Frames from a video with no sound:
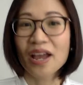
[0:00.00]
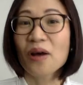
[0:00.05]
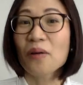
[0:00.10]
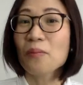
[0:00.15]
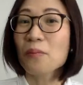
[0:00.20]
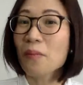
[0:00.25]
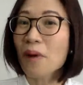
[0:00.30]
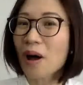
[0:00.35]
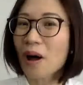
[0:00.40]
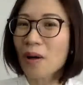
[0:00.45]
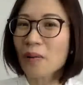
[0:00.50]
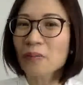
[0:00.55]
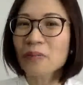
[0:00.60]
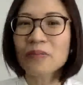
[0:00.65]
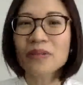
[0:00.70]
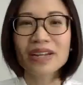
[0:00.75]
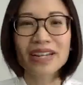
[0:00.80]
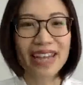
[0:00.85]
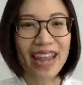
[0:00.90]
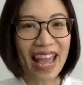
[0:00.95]
Mom,
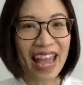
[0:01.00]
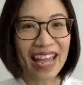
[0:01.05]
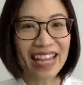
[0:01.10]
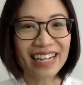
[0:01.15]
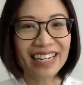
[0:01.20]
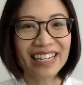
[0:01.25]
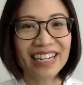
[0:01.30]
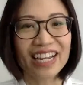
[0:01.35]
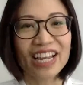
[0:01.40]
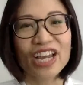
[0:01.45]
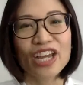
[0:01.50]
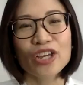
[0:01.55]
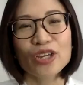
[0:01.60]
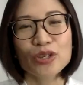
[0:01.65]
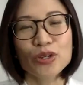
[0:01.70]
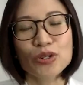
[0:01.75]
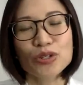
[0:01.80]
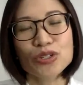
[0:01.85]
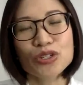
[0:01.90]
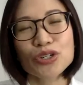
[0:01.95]
Dad,
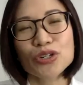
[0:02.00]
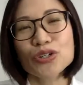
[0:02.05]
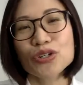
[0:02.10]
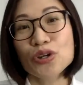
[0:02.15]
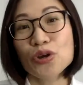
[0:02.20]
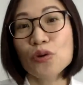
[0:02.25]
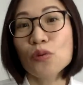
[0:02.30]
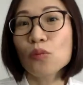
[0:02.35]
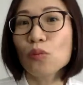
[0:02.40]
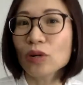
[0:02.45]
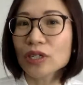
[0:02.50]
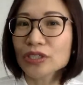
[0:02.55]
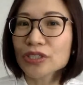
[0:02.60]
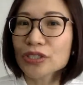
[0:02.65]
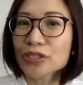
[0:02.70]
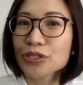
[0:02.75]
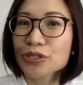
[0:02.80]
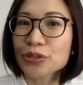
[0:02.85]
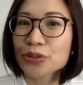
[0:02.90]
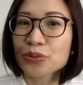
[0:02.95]
you should know what
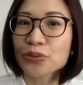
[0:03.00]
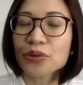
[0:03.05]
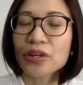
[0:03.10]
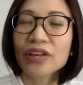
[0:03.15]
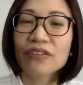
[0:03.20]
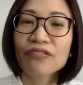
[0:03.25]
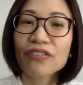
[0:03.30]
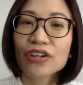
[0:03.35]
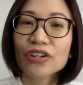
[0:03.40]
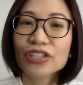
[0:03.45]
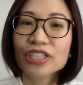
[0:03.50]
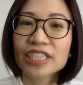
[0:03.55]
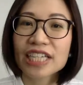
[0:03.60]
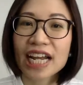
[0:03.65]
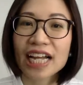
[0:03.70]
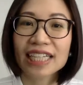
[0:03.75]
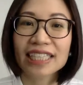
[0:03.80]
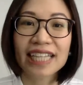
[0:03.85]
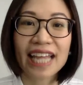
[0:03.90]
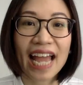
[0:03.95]
to do if your
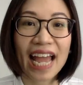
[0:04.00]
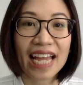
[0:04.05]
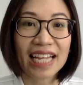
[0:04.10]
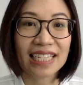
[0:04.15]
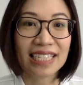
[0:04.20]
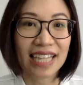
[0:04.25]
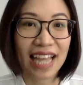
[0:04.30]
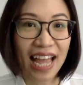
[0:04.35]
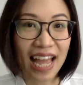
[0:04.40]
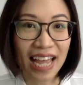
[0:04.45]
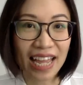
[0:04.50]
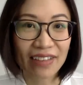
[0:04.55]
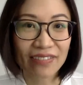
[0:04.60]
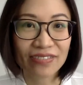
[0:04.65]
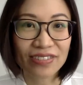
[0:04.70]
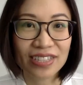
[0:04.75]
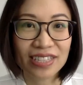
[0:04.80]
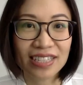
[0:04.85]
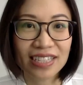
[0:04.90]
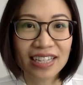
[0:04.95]
child has
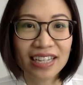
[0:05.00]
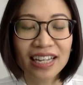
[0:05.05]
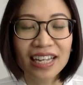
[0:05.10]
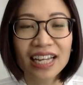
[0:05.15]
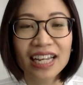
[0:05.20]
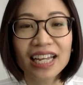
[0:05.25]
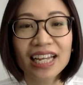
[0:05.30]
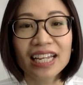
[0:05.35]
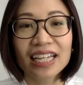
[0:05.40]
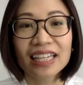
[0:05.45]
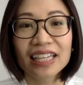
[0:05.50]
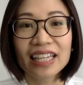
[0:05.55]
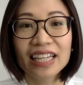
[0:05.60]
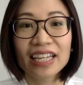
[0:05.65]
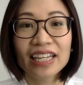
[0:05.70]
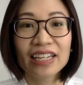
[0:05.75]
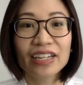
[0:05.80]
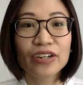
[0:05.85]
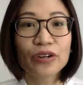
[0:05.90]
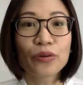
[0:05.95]
hives.
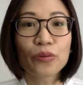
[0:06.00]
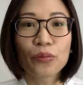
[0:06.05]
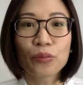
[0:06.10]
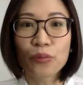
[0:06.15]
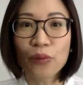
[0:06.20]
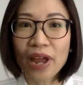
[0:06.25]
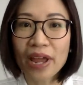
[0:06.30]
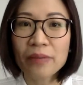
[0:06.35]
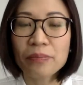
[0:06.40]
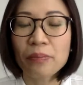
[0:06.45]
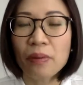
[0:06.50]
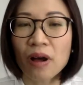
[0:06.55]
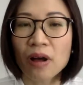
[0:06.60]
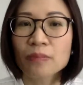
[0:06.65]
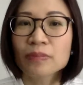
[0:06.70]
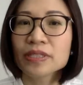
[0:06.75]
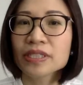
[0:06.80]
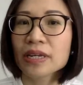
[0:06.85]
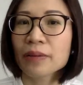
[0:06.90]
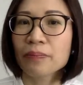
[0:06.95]
Did red
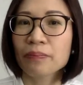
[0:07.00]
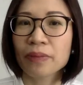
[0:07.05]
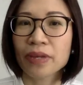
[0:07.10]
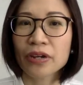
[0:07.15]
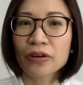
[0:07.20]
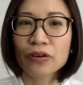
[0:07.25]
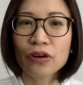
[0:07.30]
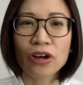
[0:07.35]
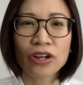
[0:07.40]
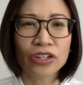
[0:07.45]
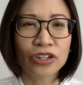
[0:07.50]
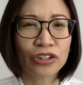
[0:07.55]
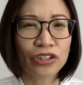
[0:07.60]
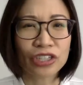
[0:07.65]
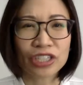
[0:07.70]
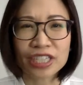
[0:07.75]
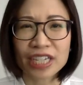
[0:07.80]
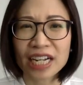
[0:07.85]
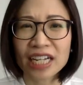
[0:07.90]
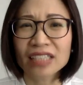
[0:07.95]
bumps appear on your
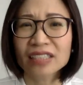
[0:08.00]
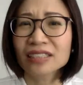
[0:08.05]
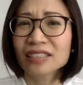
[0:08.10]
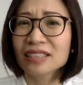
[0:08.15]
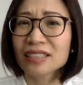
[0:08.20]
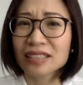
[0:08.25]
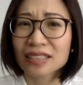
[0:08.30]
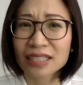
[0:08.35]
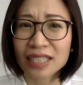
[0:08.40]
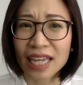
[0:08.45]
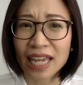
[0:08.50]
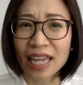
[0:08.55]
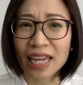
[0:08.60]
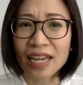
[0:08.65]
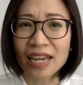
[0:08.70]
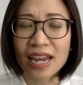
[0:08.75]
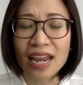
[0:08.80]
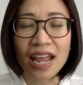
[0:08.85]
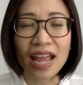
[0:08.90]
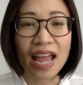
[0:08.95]
child's
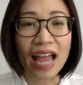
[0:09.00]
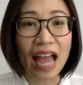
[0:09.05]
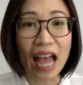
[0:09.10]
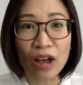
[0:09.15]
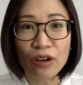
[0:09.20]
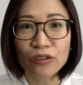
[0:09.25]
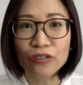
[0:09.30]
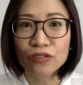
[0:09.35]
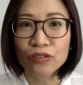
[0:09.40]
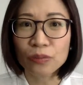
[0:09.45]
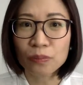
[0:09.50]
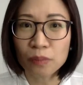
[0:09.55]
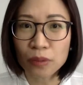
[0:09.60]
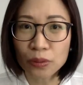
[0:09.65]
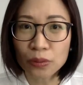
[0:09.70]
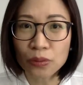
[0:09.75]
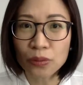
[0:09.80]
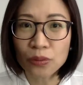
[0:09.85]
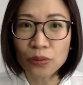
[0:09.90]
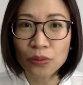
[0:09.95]
skin out of the
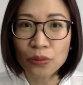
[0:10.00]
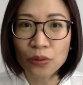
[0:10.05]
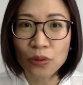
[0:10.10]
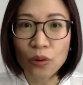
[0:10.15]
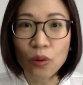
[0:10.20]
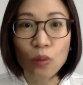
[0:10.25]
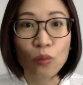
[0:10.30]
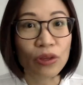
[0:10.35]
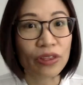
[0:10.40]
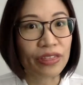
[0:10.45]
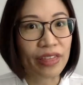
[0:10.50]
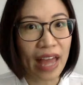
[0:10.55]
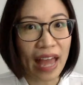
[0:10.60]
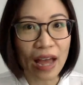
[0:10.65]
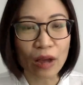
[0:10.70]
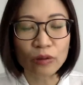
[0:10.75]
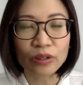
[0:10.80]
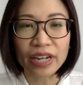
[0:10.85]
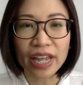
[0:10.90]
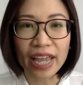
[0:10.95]
blue
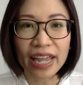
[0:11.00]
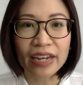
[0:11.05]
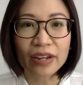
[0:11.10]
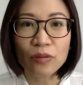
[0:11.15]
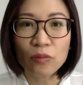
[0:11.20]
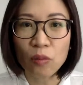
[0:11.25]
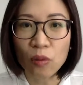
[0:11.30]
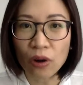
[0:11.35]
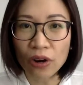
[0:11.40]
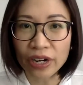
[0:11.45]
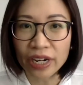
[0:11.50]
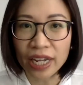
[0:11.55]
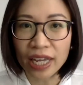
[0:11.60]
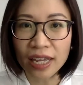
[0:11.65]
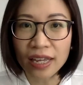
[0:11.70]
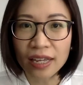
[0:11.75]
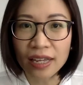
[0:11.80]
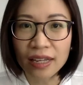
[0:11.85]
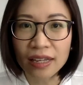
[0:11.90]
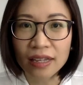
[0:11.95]
without any
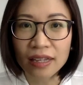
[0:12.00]
warning?